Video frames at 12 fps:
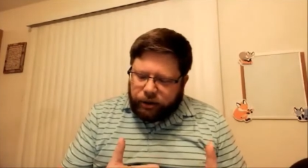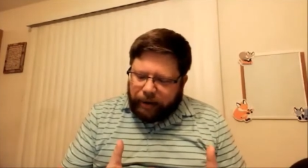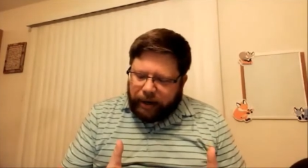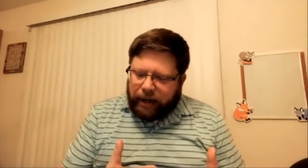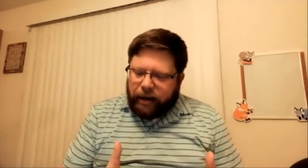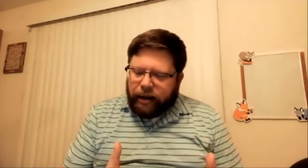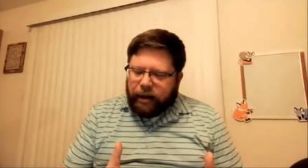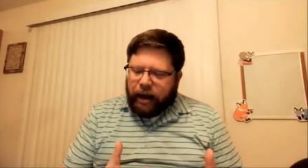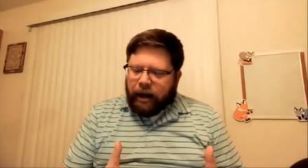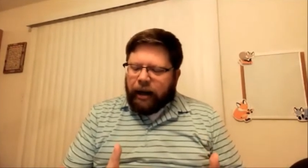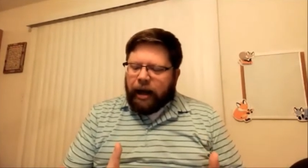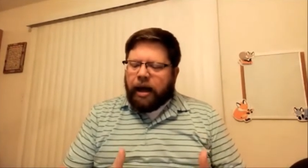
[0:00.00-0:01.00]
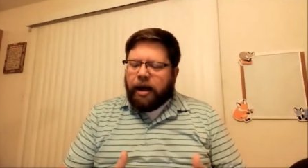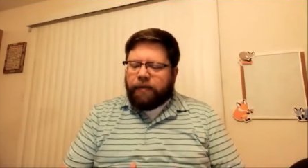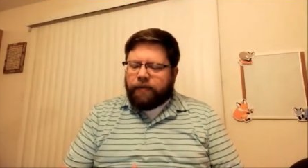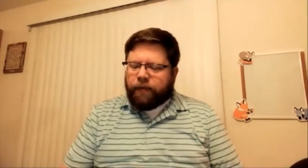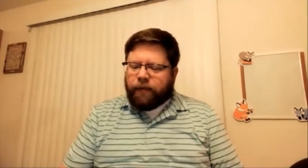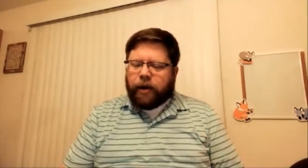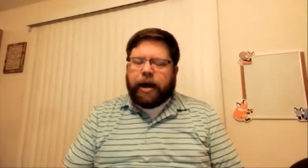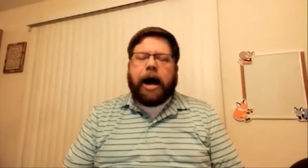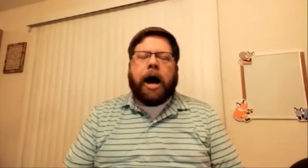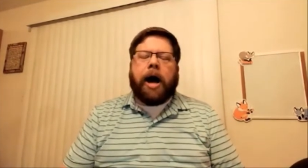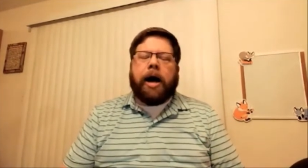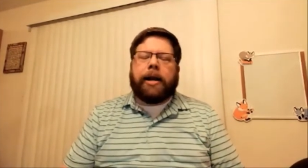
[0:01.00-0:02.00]
be a love for
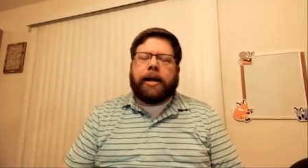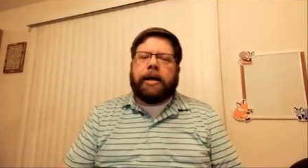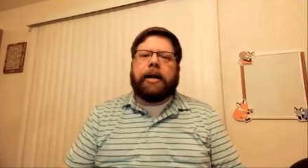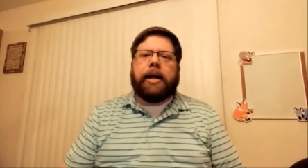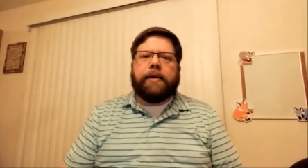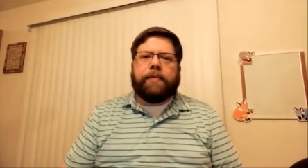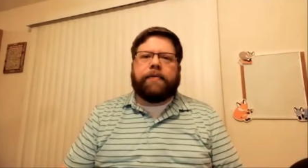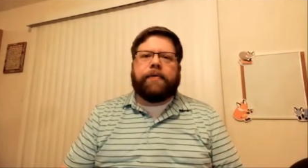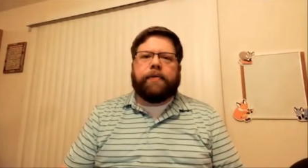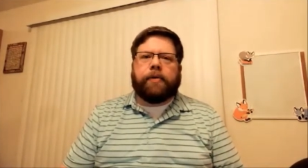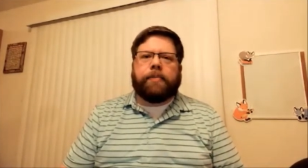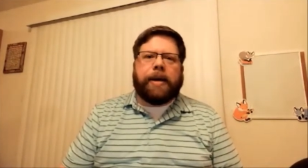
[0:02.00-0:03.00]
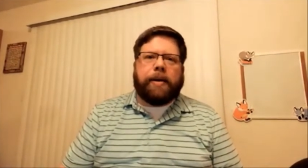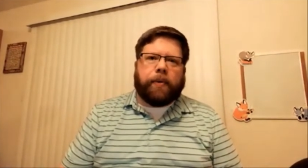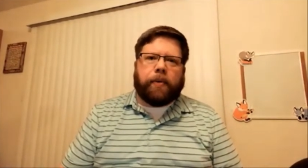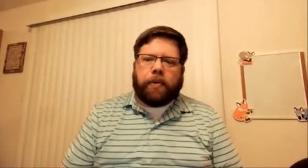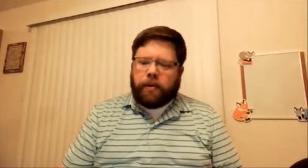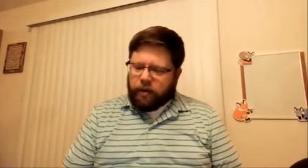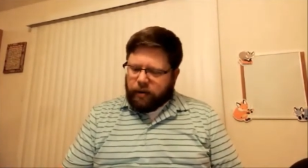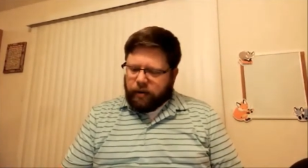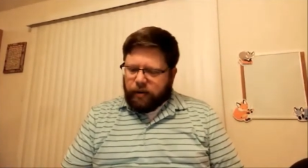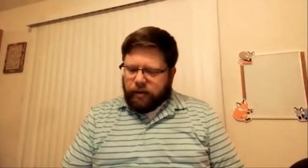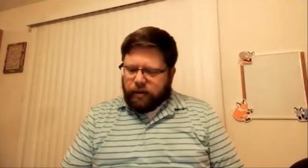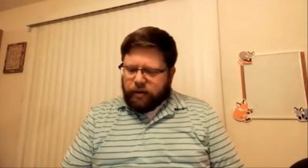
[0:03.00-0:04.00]
God and a love for people.
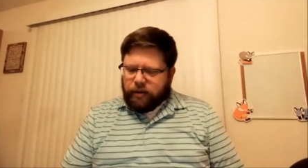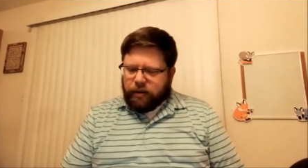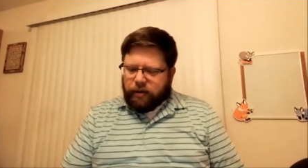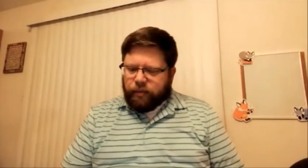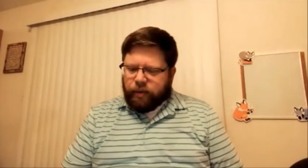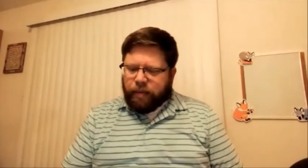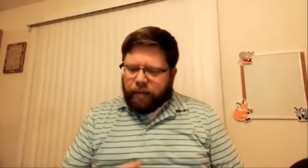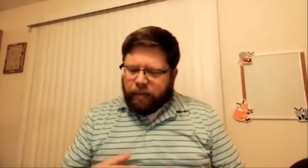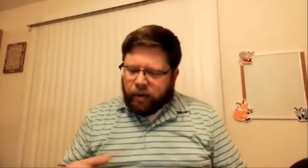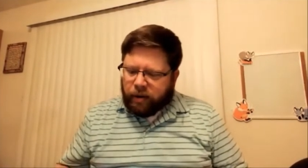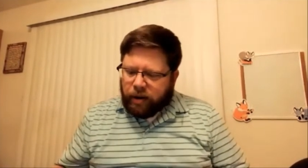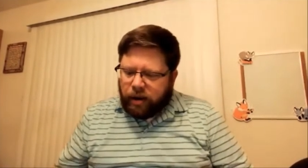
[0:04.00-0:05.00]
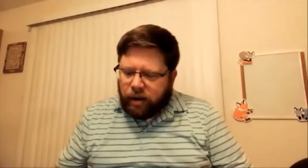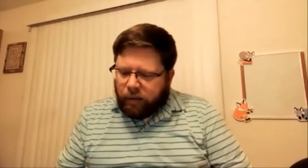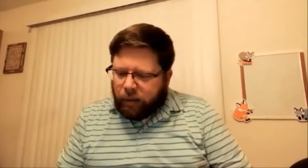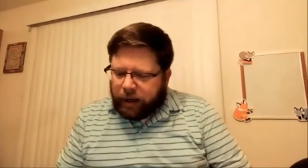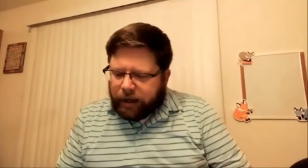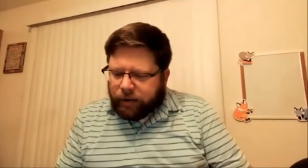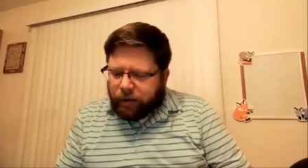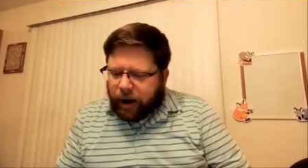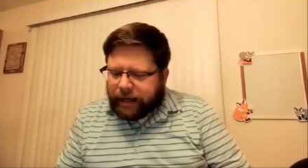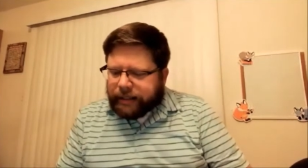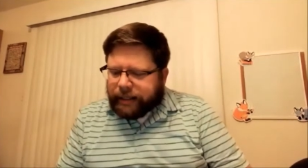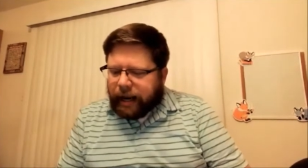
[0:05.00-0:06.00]
Remember, what did
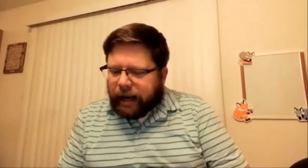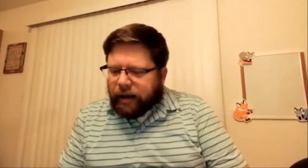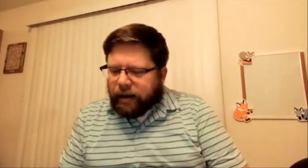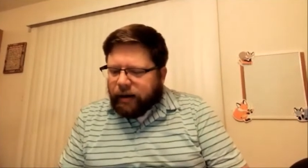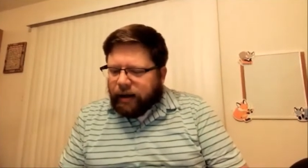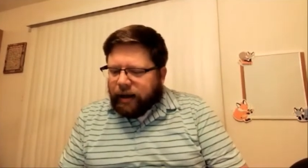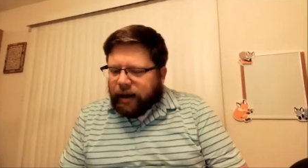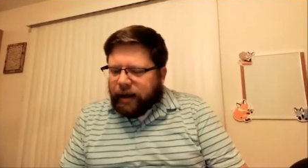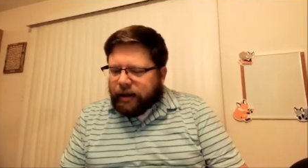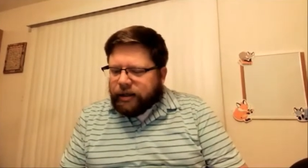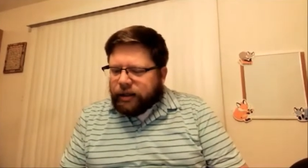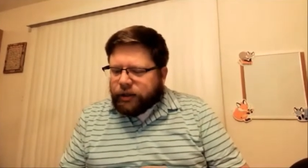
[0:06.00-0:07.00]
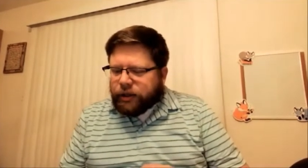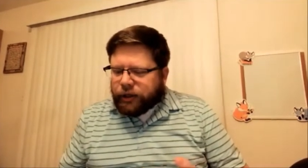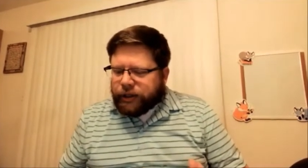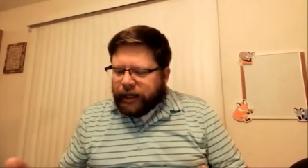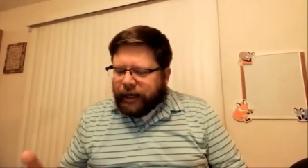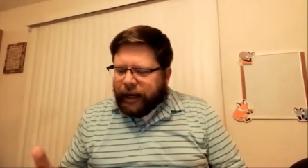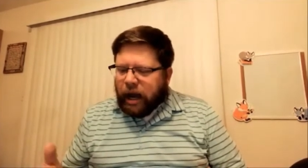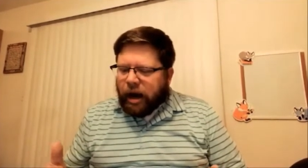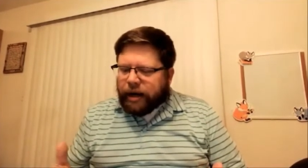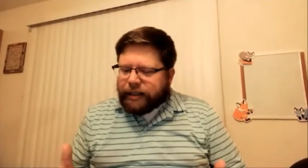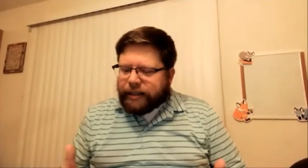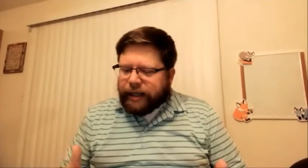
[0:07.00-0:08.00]
Christ say to the church at
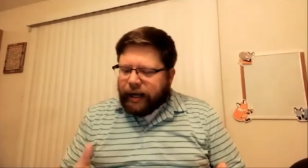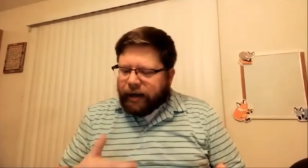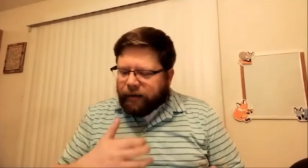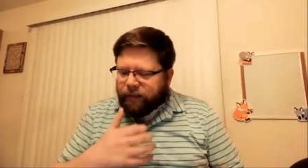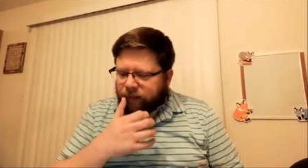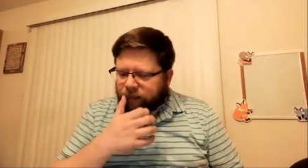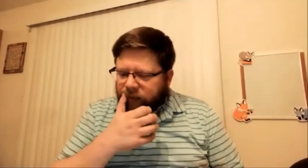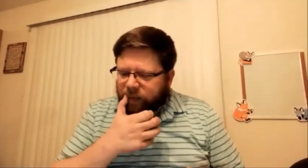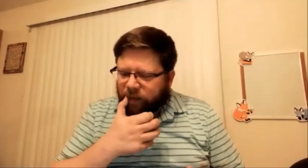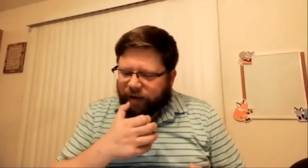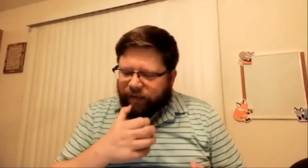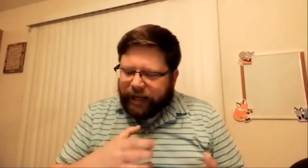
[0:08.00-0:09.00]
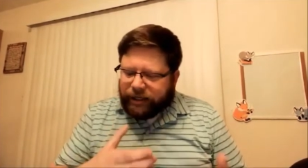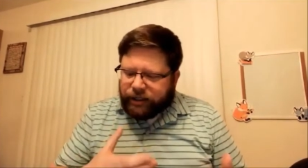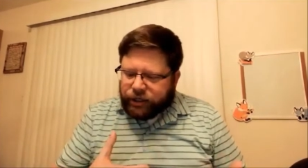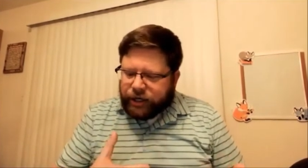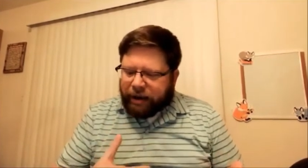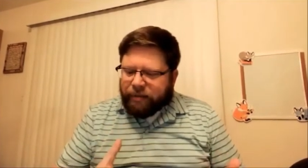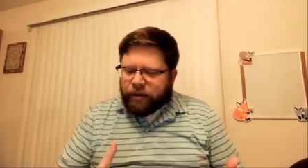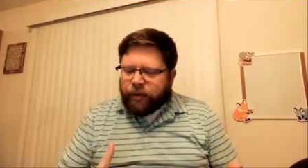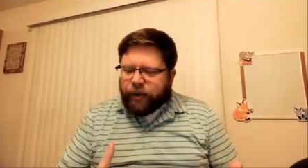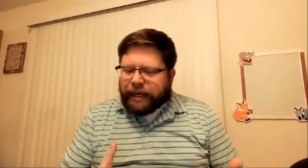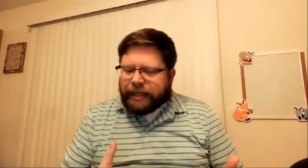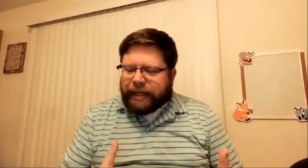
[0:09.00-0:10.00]
Laodicea? Revelation chapter
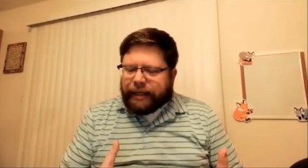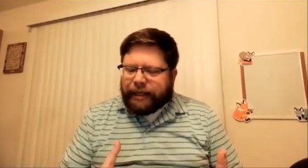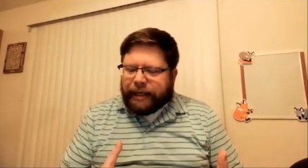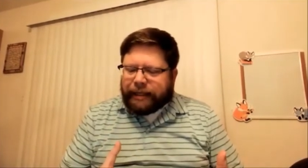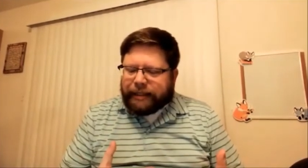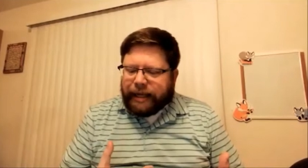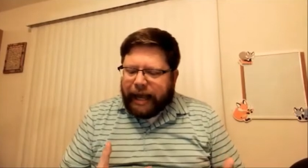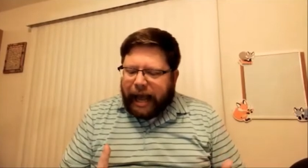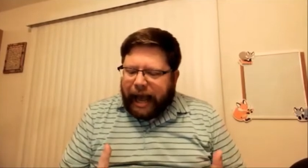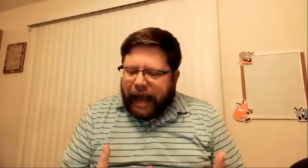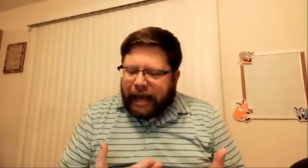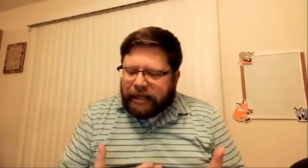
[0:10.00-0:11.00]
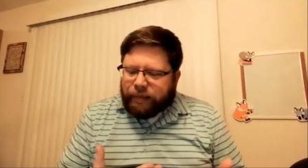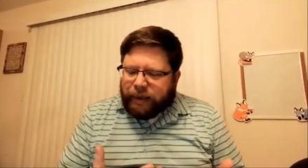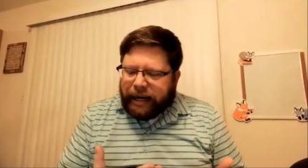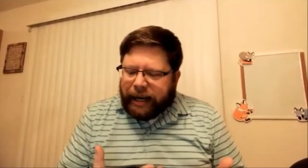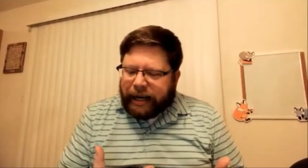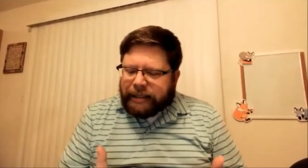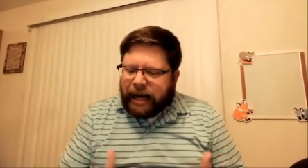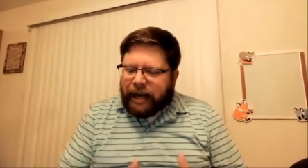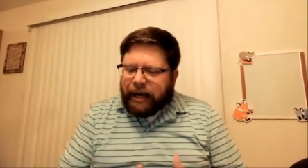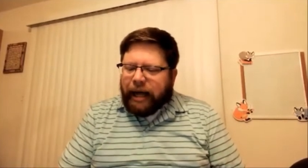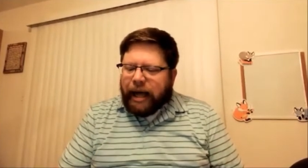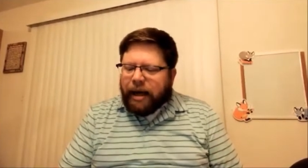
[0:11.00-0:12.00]
3. He said this as many as I
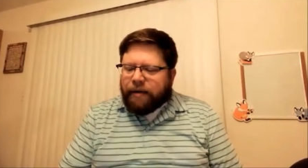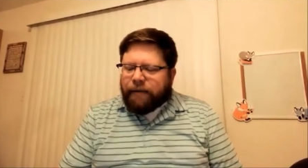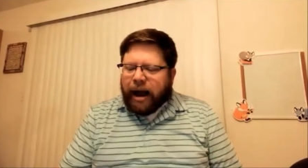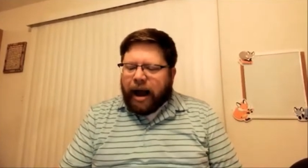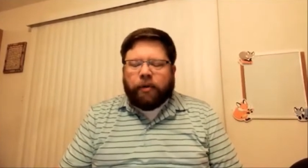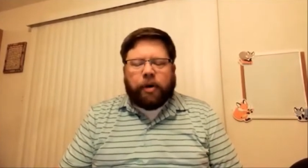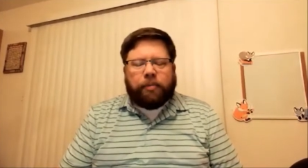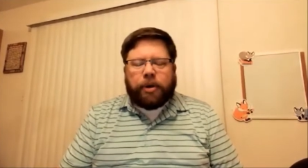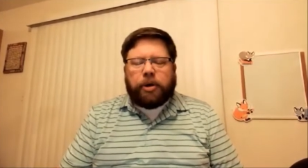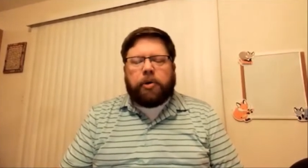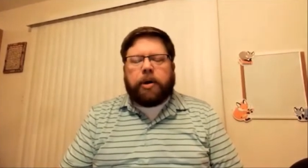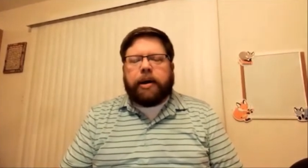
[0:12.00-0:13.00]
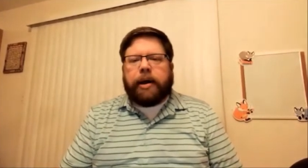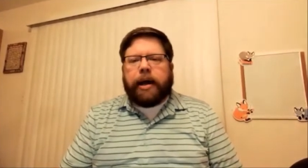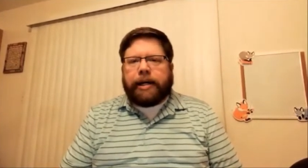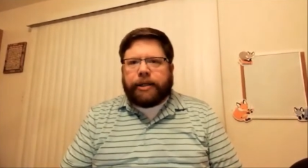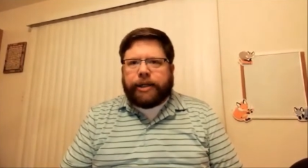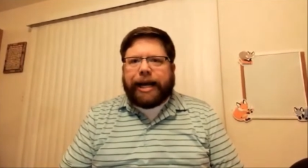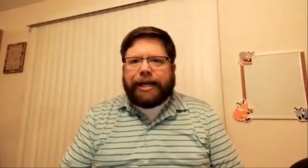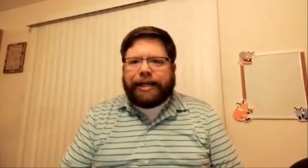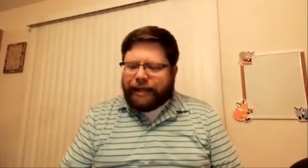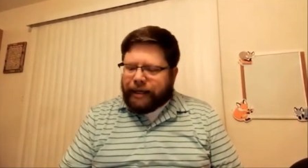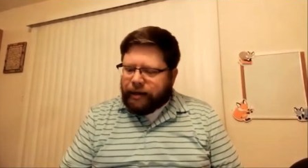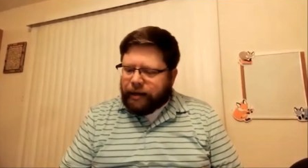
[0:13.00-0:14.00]
love, I rebuke and
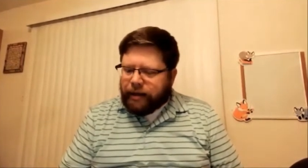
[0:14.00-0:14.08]
chasten.